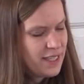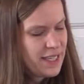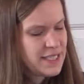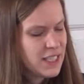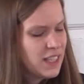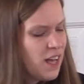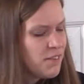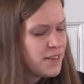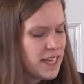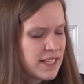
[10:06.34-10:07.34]
It's a
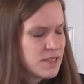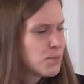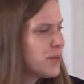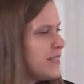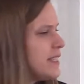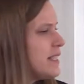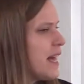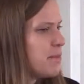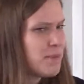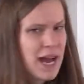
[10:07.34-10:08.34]
love that is present
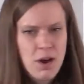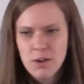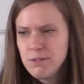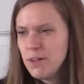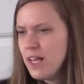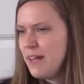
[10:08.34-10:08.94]
and powerful